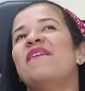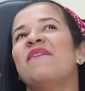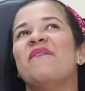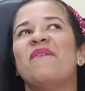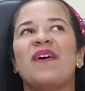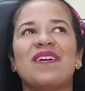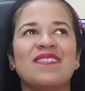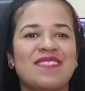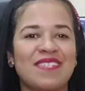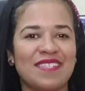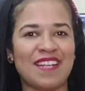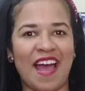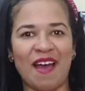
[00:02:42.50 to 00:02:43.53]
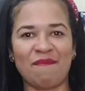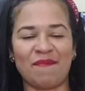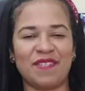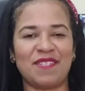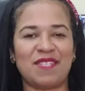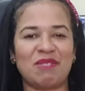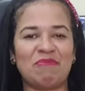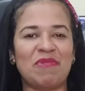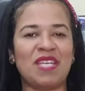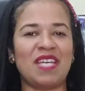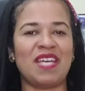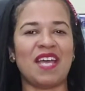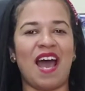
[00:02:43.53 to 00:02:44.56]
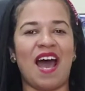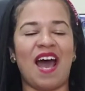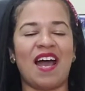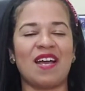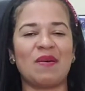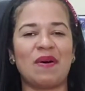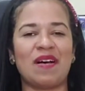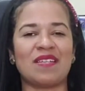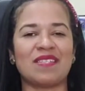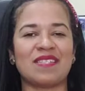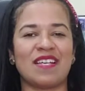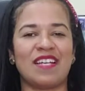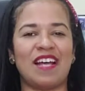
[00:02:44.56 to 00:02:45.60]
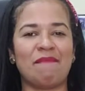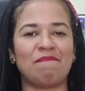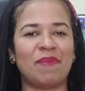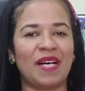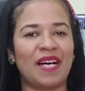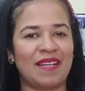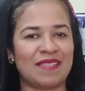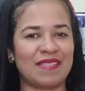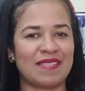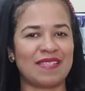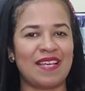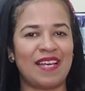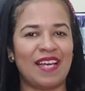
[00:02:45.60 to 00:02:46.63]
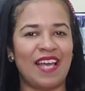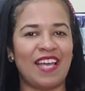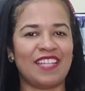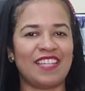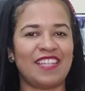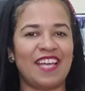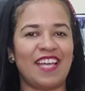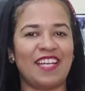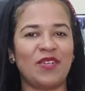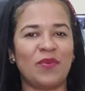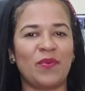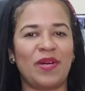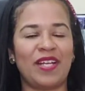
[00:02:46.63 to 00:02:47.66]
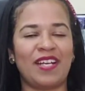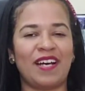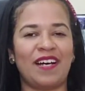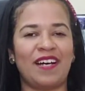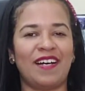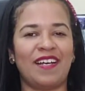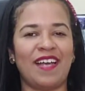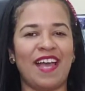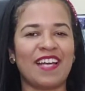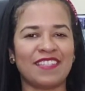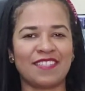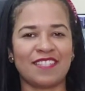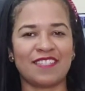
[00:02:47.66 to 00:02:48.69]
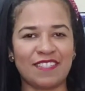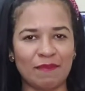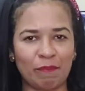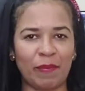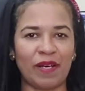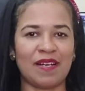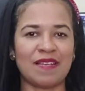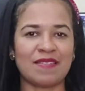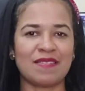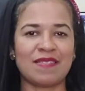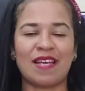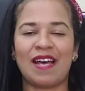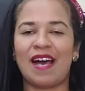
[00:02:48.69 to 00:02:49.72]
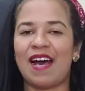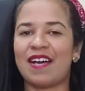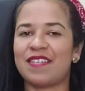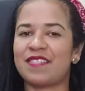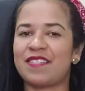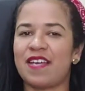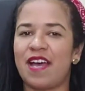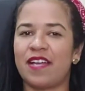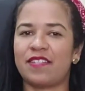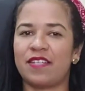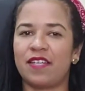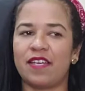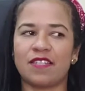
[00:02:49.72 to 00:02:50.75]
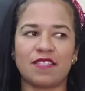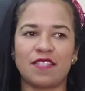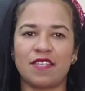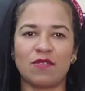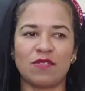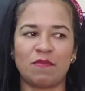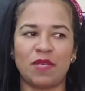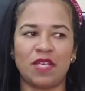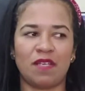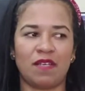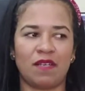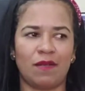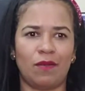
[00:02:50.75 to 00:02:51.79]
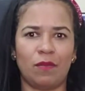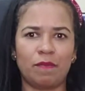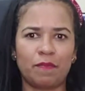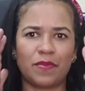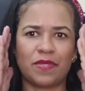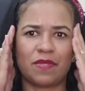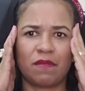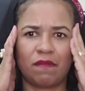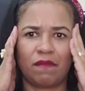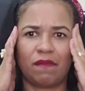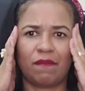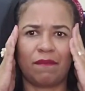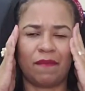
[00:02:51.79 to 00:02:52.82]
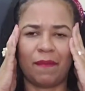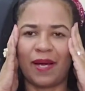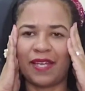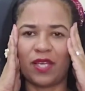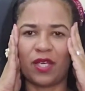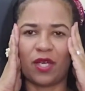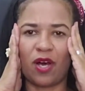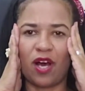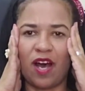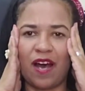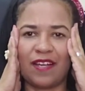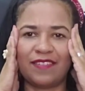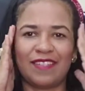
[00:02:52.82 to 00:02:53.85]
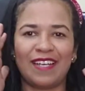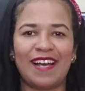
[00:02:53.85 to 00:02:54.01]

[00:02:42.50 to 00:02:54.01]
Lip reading: Once it happened to me, I was on a bus, and then when I entered the bus, I said, "Excuse me," oops, my God,